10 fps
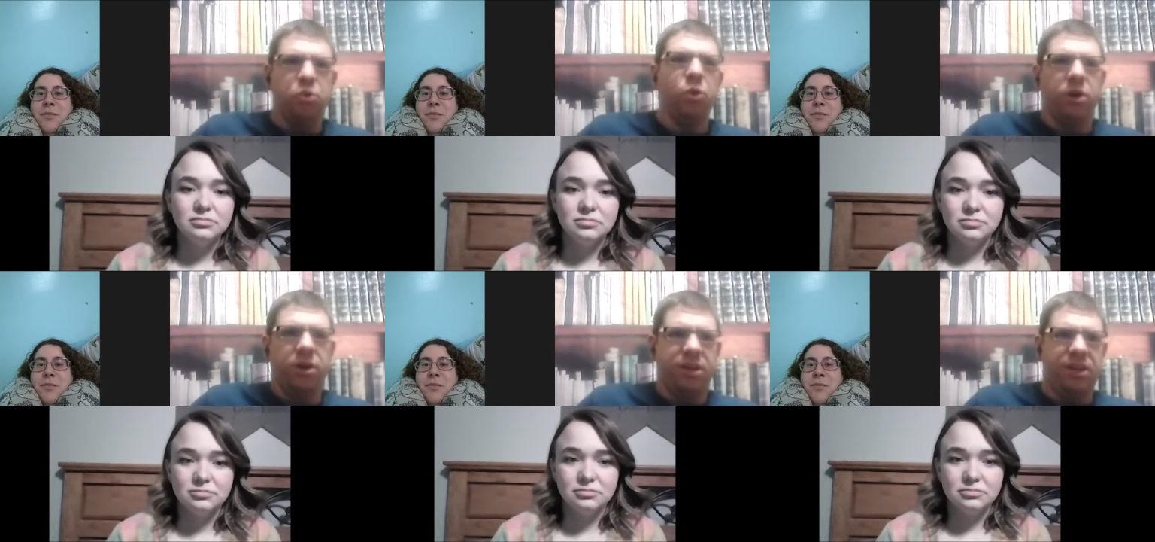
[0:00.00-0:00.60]

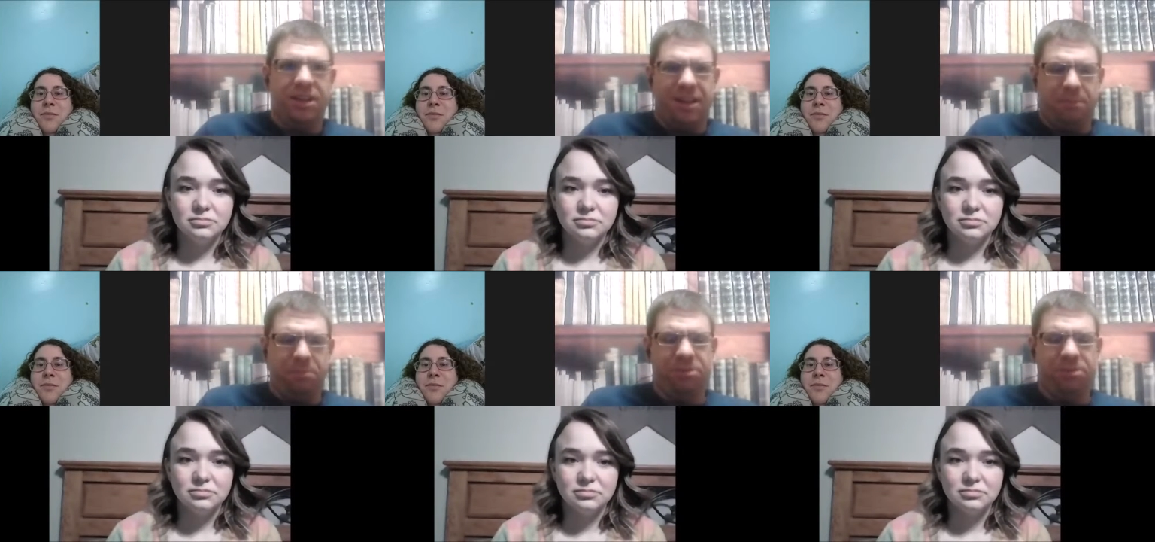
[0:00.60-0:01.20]
Speaker 1: York and
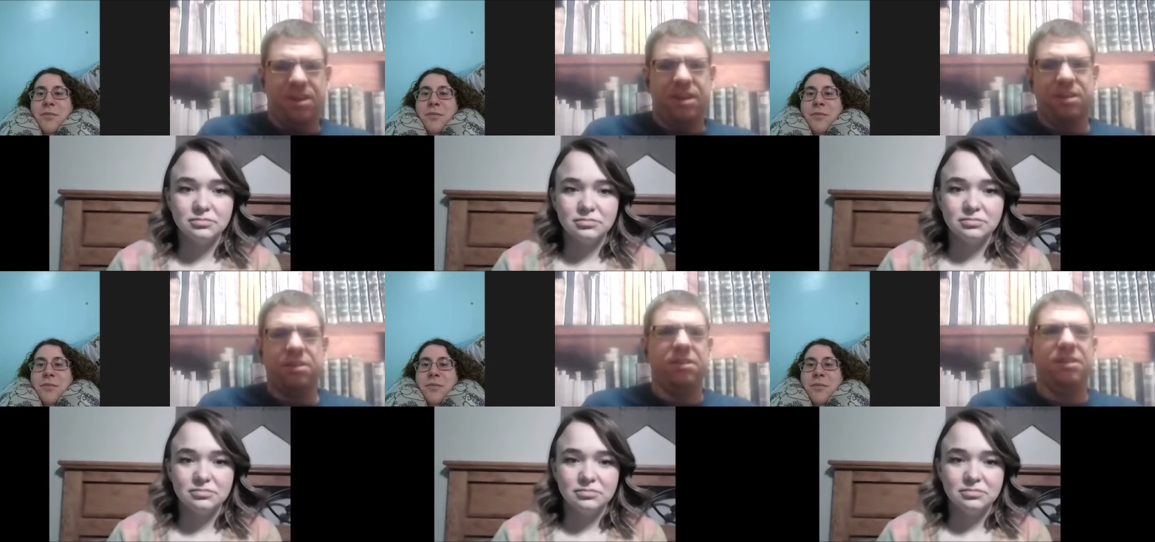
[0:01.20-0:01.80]

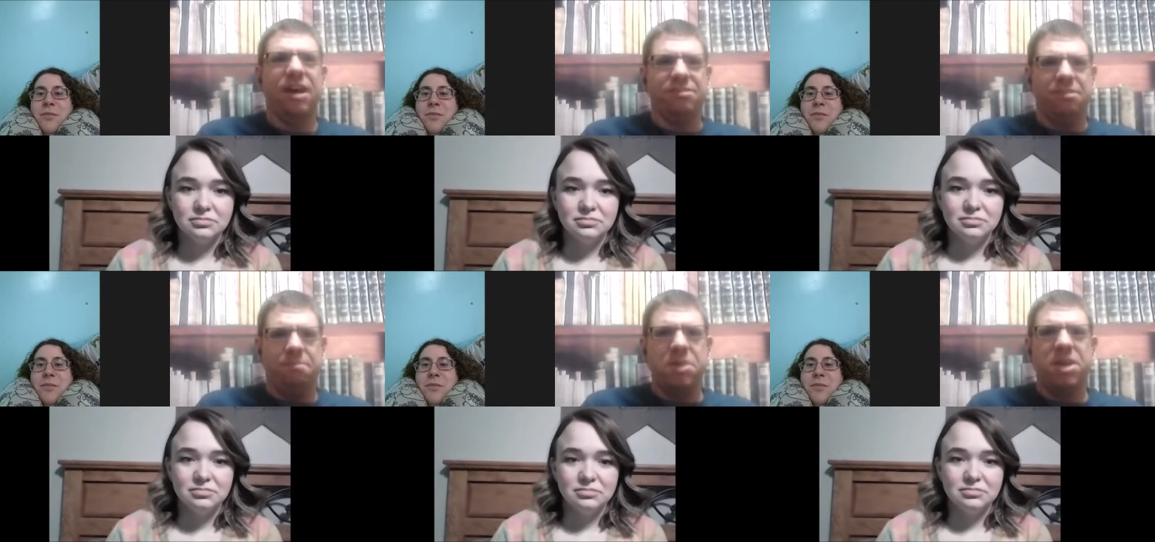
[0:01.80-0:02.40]
ampersand
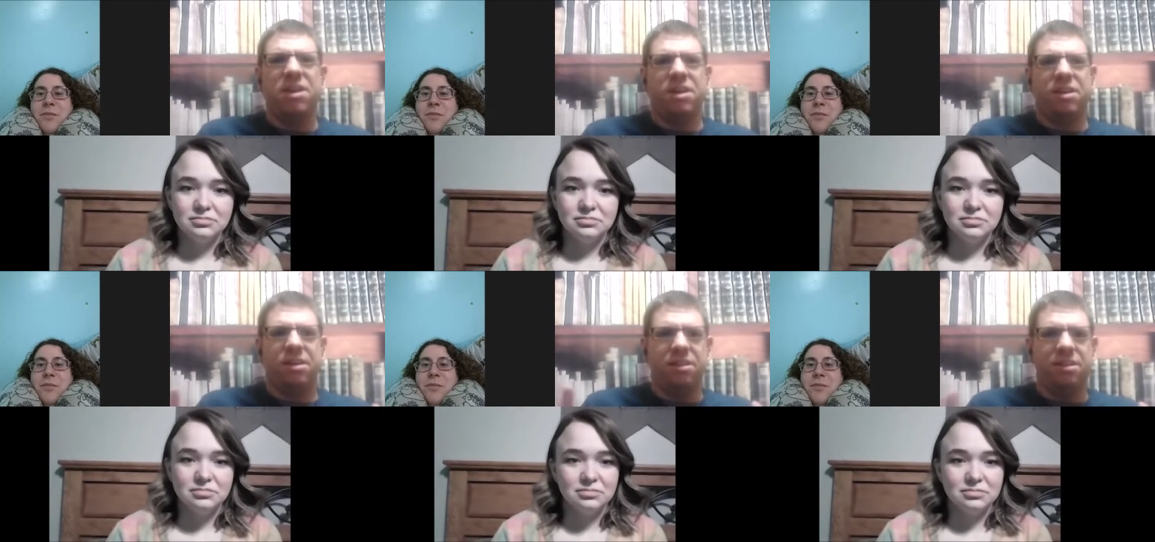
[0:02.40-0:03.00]
doesn't
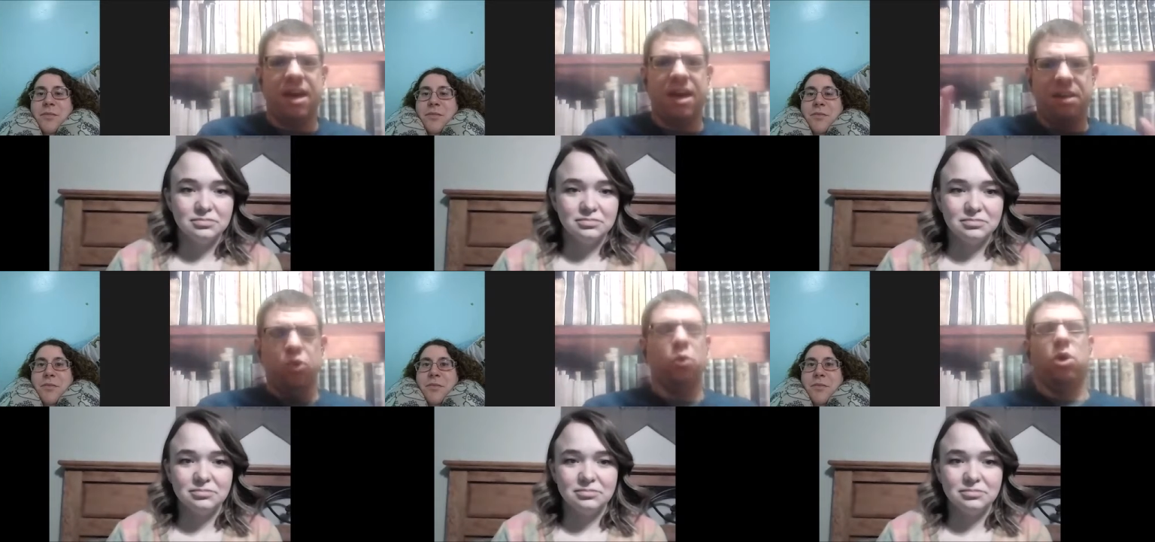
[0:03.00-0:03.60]
mean
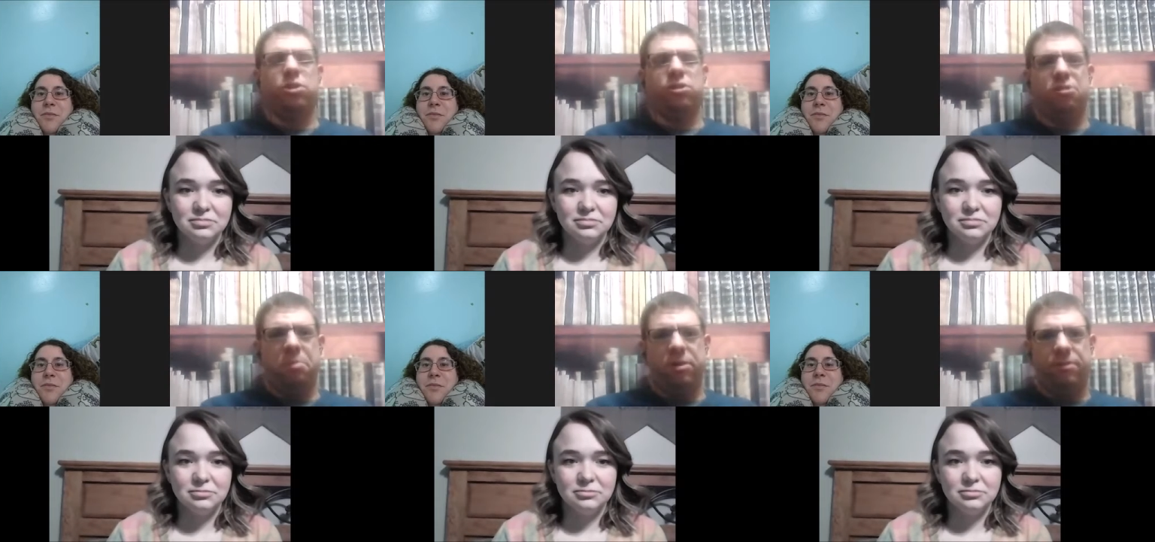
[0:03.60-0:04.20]
that the world
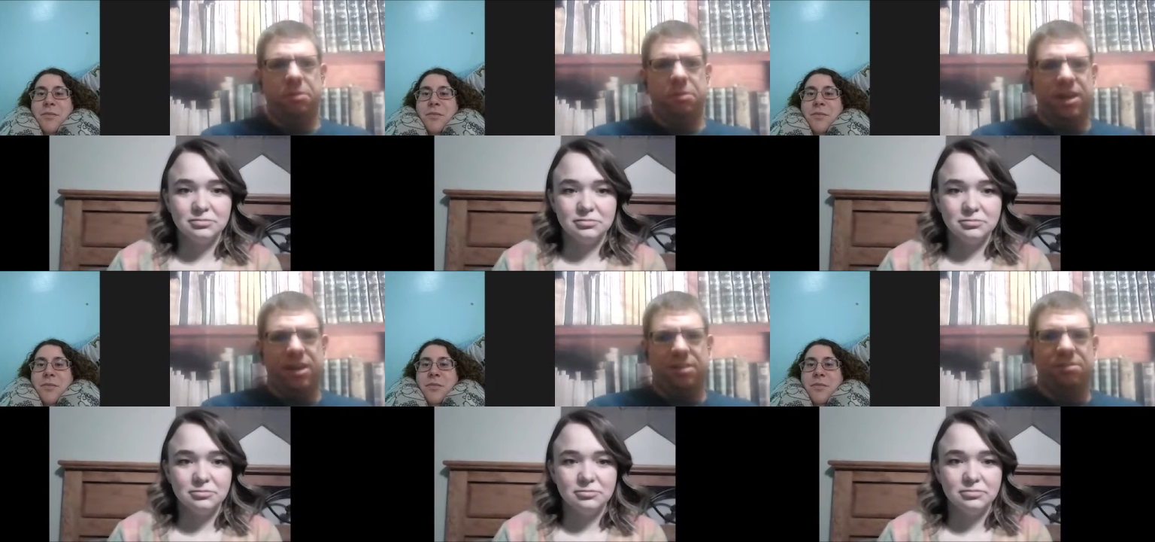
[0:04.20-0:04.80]
is a perfect
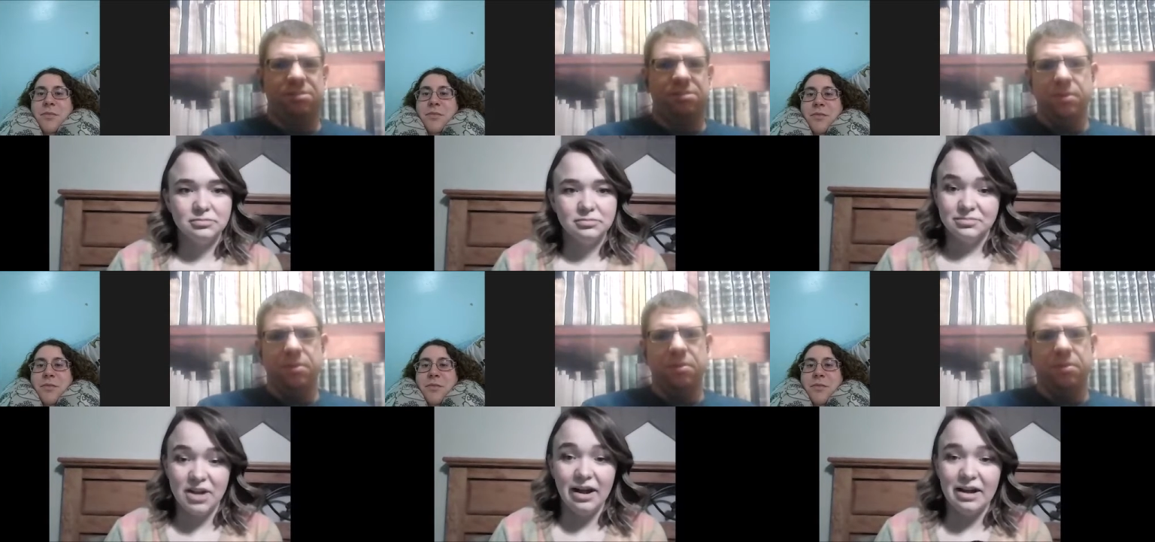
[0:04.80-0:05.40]
place.
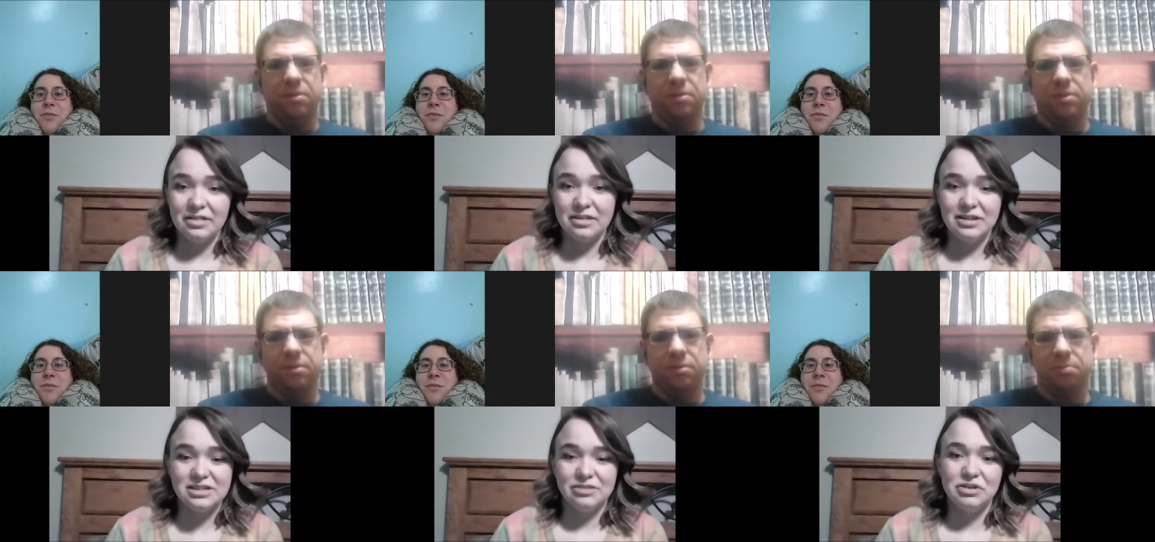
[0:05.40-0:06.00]
Speaker 2: Yeah, I think
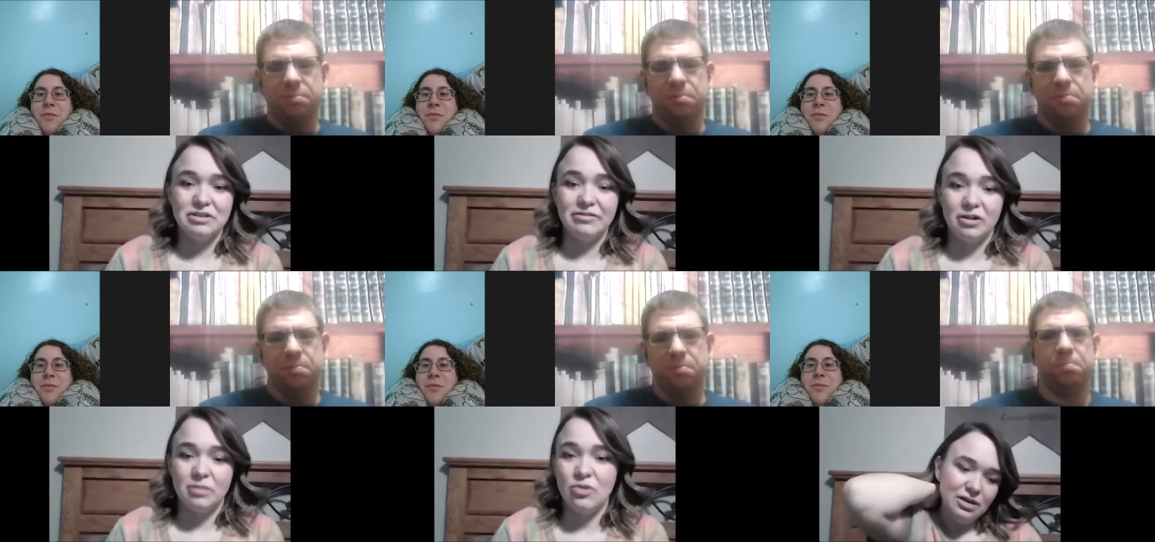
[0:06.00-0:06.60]
that's a really
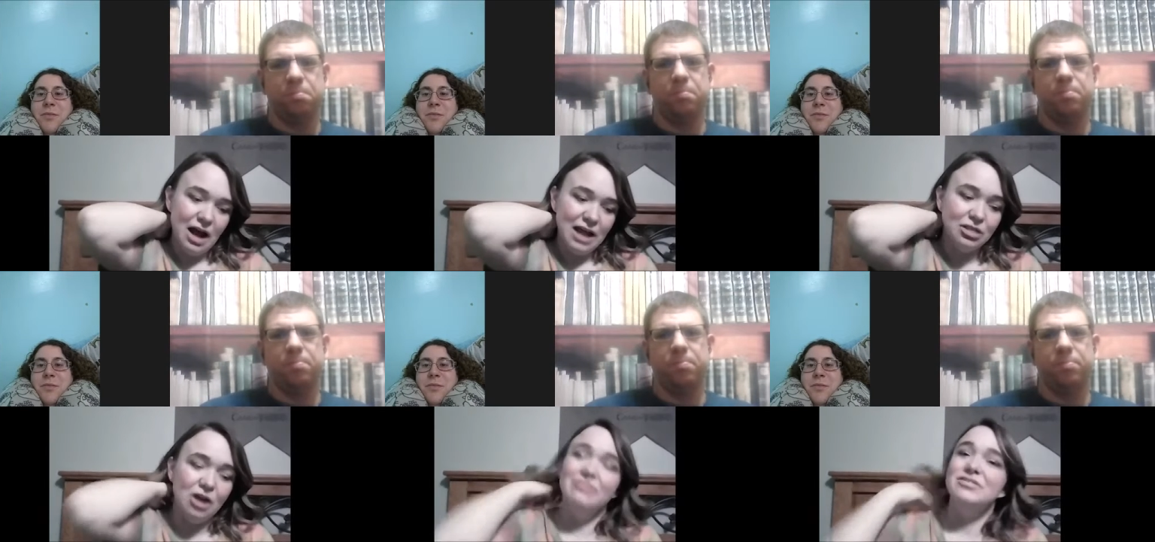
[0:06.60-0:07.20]
fair point. I
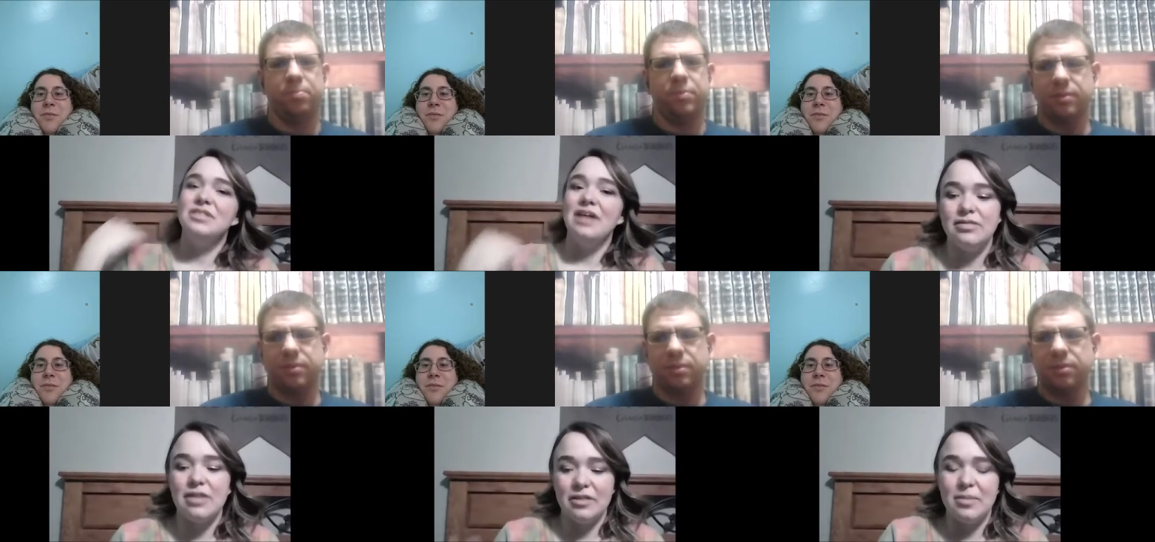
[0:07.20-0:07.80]
loved that
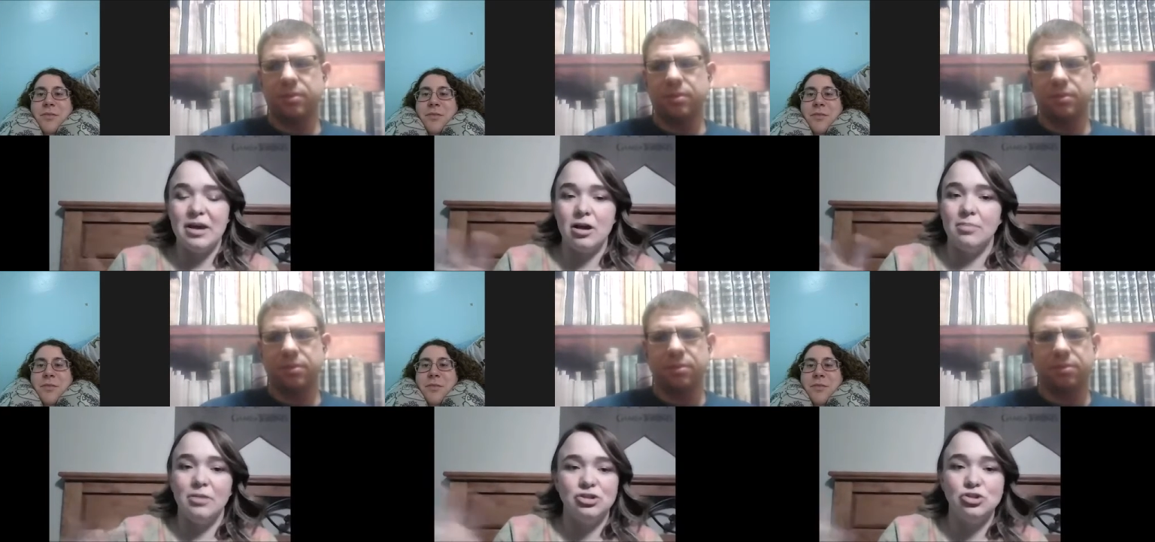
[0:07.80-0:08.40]
that they pick up
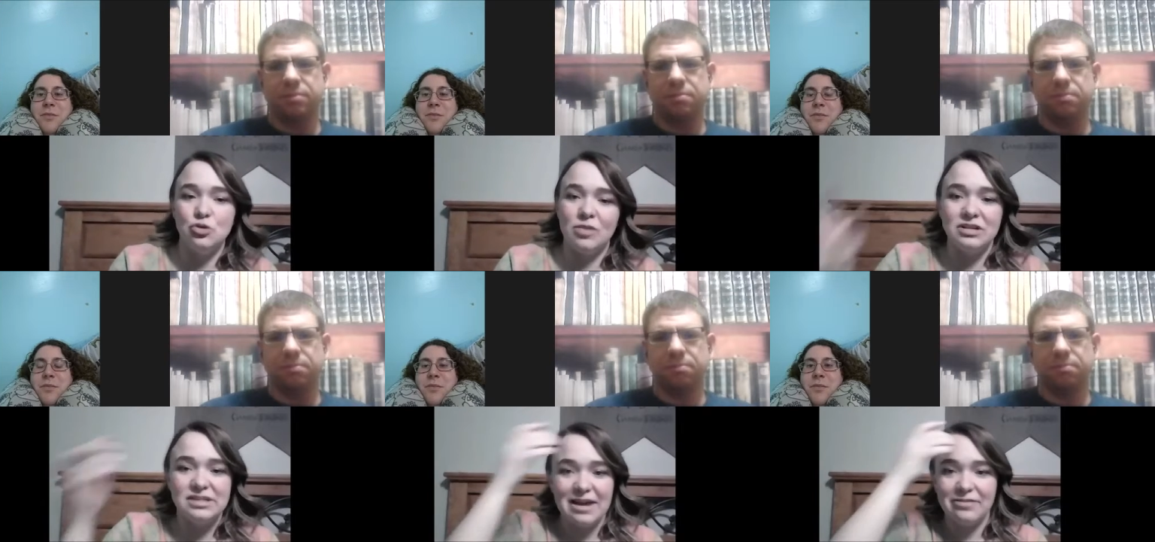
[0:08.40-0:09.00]
like 2
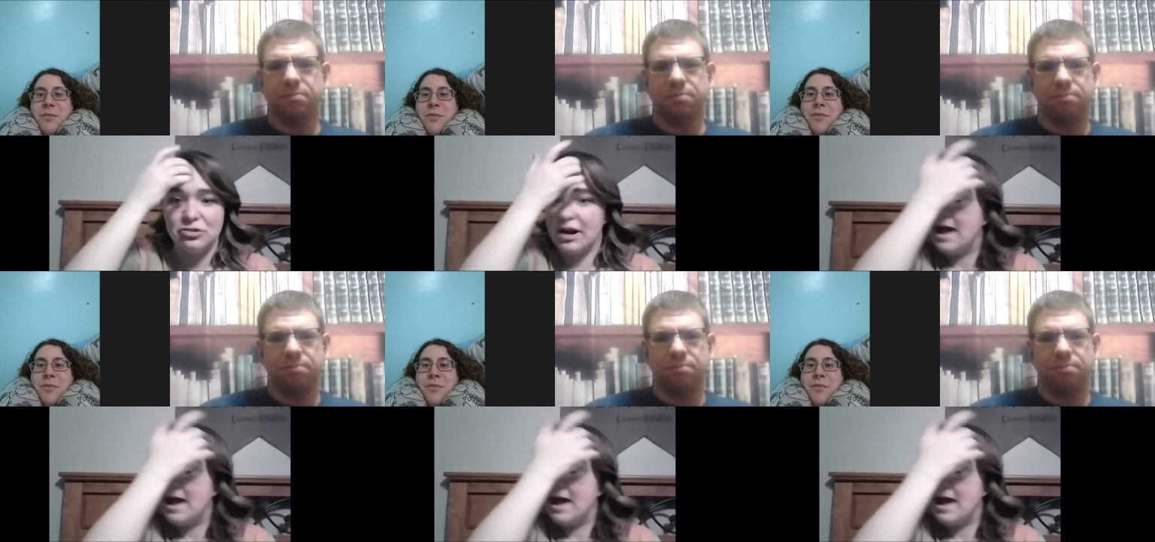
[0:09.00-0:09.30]
months after it